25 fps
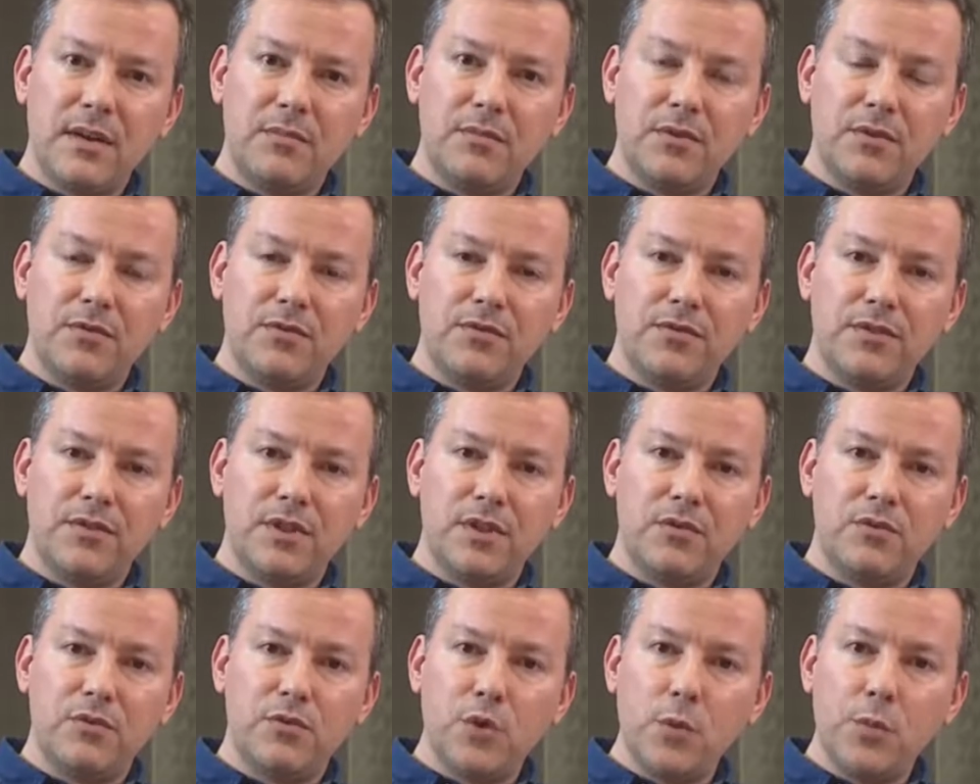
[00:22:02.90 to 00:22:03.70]
of
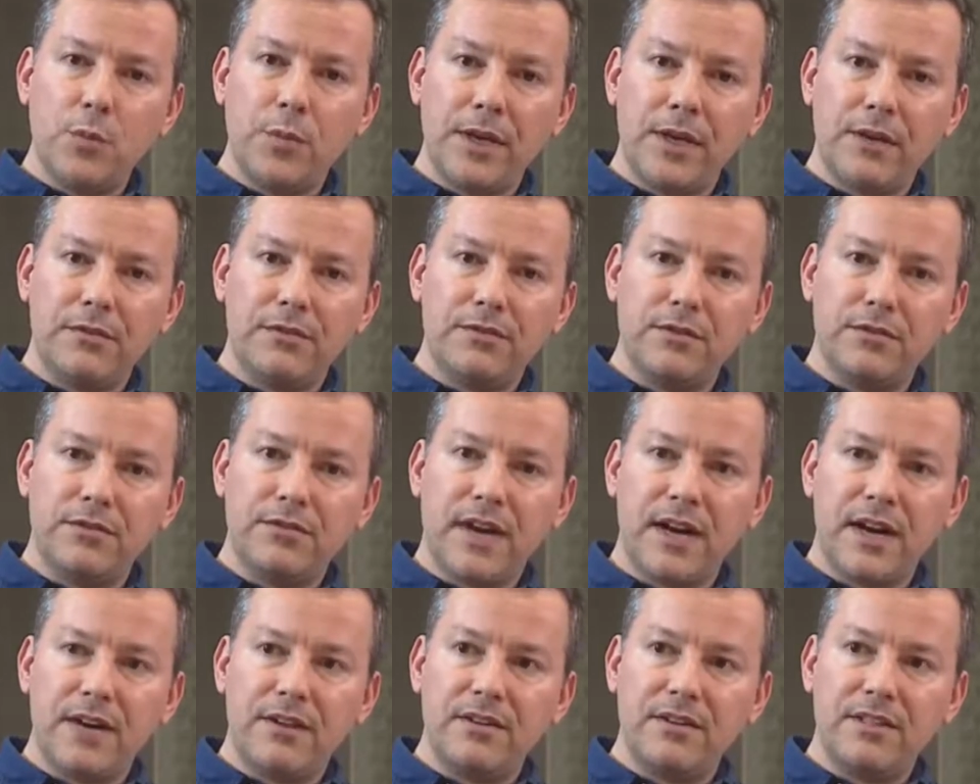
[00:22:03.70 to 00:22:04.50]
grouping of the
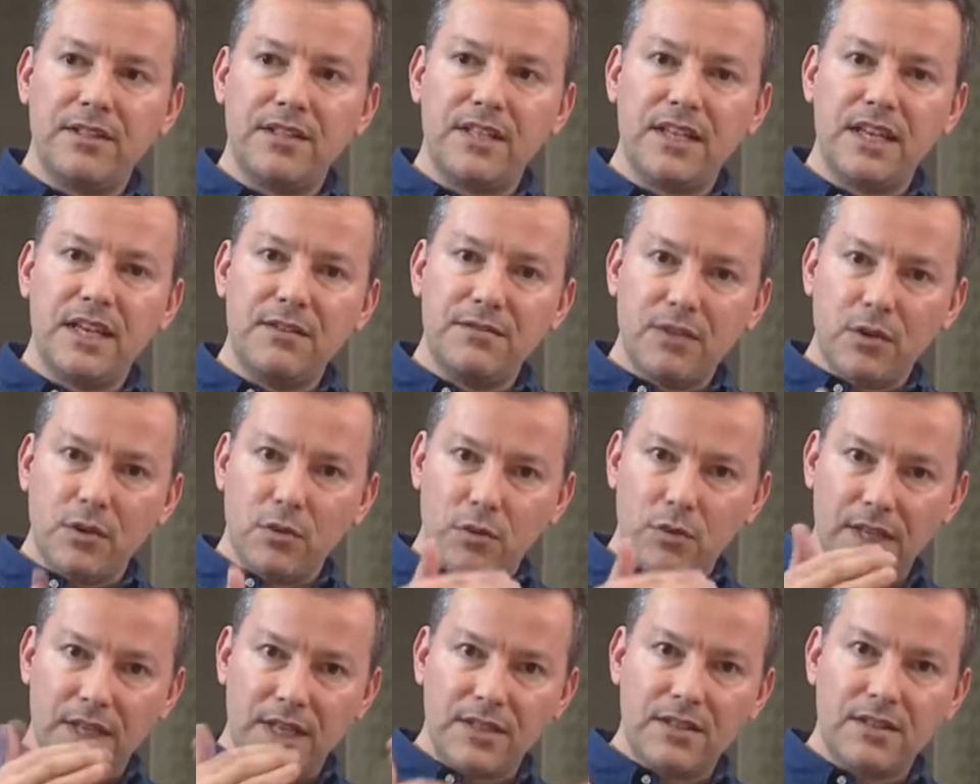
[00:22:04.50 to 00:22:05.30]
virus, even
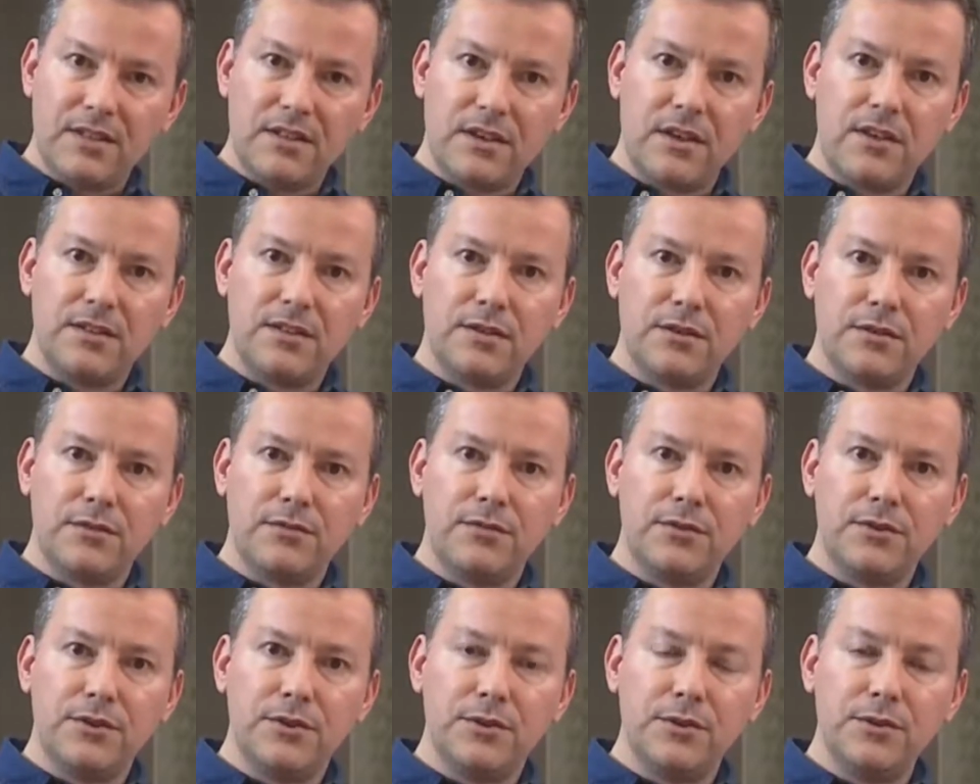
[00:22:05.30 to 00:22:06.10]
within
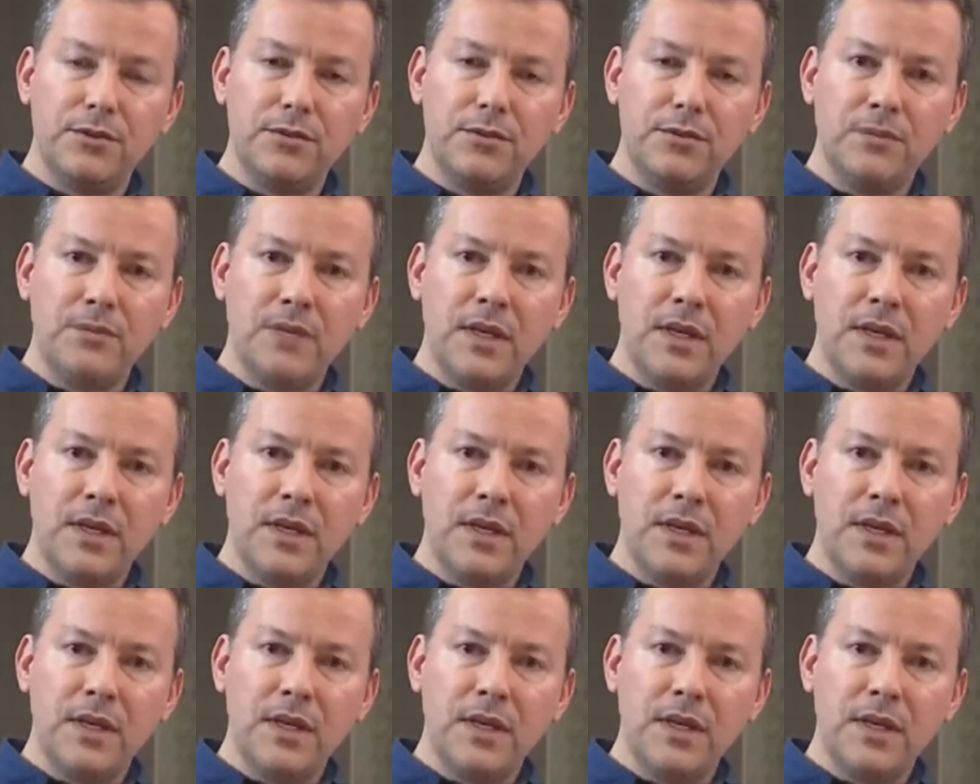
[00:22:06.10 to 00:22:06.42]
SARS-CoV-2,